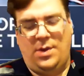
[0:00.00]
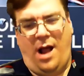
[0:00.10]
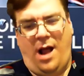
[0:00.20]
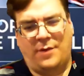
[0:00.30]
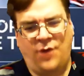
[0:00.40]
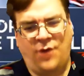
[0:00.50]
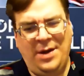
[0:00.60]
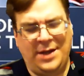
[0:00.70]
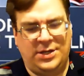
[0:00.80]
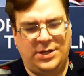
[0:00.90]
I'm trying
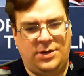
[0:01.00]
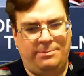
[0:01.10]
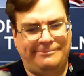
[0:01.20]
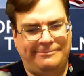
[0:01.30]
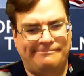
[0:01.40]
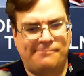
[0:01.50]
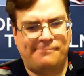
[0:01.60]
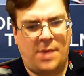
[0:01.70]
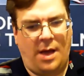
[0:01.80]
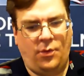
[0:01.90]
not to do,
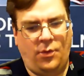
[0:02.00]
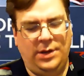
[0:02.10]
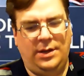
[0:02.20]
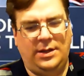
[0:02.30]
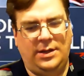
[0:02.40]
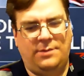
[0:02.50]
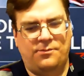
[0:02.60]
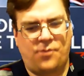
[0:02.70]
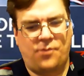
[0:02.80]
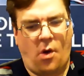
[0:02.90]
I'm going to
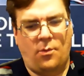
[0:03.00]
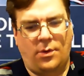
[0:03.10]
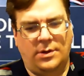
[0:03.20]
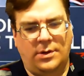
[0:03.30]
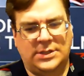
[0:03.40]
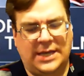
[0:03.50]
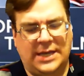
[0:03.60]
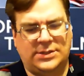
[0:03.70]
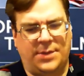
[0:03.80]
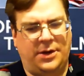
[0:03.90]
say
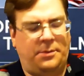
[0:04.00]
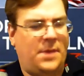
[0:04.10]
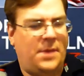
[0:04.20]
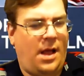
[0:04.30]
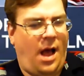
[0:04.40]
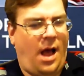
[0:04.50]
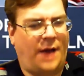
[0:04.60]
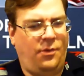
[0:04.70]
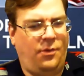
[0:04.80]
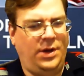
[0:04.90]
something here. I
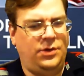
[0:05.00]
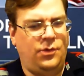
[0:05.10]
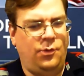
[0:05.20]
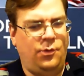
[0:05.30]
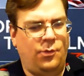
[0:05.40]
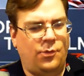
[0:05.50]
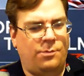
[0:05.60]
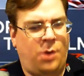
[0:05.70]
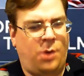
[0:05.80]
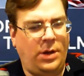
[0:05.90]
don't want to do
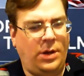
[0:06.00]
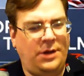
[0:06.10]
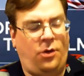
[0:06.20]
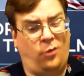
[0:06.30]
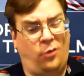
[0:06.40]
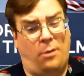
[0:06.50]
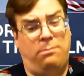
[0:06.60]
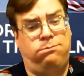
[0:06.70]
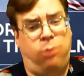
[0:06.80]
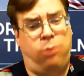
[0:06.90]
political
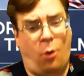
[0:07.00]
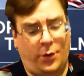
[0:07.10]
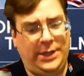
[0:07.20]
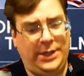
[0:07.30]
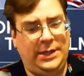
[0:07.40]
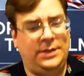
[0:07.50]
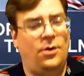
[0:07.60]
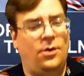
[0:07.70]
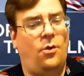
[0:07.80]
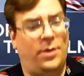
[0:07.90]
reporting
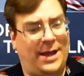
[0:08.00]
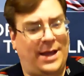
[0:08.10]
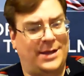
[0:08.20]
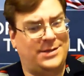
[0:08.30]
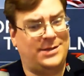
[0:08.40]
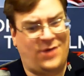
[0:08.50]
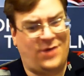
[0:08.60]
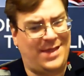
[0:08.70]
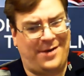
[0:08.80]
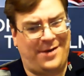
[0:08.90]
or that kind of stuff. I
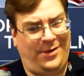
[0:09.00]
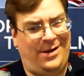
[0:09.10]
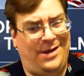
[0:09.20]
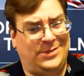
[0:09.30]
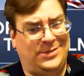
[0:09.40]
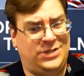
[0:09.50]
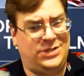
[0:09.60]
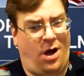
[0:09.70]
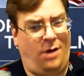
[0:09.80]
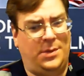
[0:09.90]
tried that early on. It was
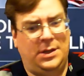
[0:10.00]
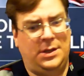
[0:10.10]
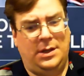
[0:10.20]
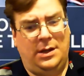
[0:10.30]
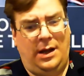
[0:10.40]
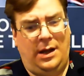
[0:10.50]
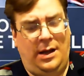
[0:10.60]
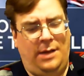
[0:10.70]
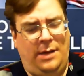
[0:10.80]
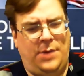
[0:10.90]
dumb.
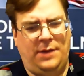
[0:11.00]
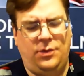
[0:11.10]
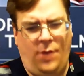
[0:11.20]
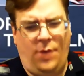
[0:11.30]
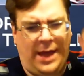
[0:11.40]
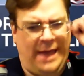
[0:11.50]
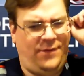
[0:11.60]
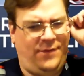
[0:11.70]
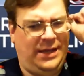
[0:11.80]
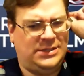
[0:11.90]
But I do want to have
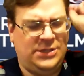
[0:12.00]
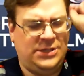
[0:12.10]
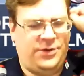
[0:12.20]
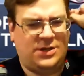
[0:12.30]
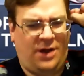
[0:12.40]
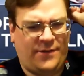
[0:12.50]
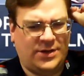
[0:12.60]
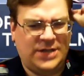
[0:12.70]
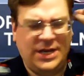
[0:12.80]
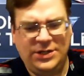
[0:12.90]
like serious
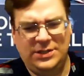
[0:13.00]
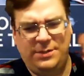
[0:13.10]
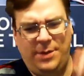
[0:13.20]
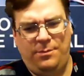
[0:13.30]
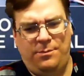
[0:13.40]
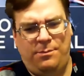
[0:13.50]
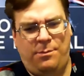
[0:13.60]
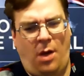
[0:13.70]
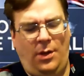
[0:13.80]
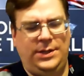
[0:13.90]
conversations about
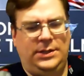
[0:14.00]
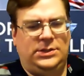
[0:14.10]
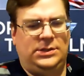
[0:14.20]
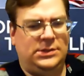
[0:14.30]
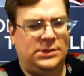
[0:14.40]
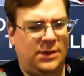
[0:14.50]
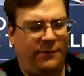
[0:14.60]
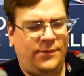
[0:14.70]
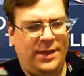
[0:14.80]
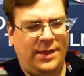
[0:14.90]
politics and stuff
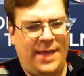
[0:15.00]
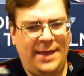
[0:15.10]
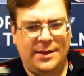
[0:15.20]
like that